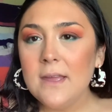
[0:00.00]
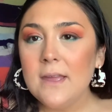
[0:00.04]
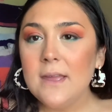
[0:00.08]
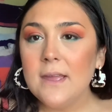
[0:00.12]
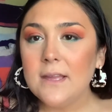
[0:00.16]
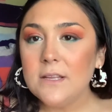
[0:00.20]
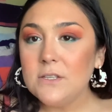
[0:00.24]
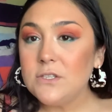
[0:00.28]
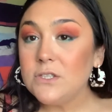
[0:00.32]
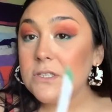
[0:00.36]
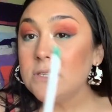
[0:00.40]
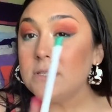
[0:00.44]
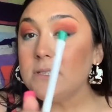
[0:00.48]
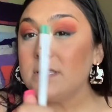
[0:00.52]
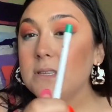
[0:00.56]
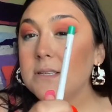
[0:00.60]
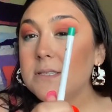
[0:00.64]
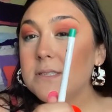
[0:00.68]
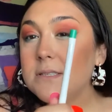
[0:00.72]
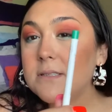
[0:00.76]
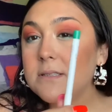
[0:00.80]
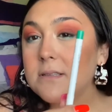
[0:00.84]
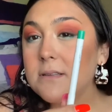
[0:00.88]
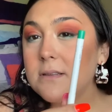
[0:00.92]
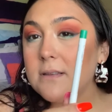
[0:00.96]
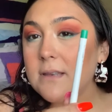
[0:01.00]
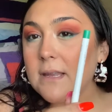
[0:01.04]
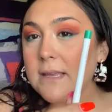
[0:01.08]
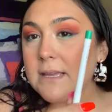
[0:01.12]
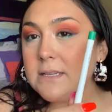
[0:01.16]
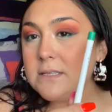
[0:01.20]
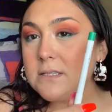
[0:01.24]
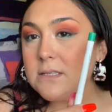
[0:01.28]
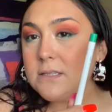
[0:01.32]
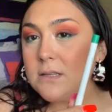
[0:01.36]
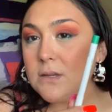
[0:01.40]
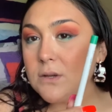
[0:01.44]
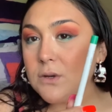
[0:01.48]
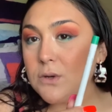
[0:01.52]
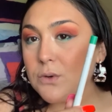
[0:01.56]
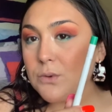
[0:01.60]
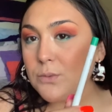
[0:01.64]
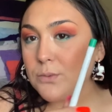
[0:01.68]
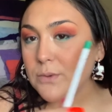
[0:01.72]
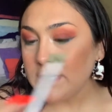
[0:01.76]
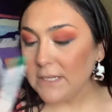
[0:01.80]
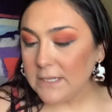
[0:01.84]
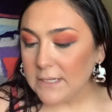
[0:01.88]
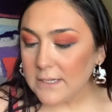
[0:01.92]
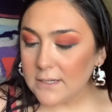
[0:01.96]
It's just this nice
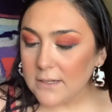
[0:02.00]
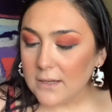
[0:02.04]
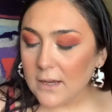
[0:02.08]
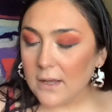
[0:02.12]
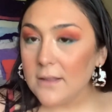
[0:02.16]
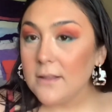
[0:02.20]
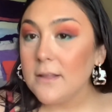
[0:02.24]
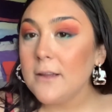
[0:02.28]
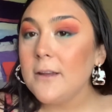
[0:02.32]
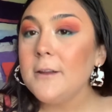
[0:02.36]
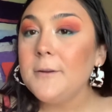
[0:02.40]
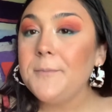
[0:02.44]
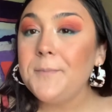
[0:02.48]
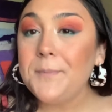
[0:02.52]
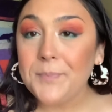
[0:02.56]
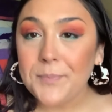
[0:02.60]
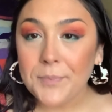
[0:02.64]
green color.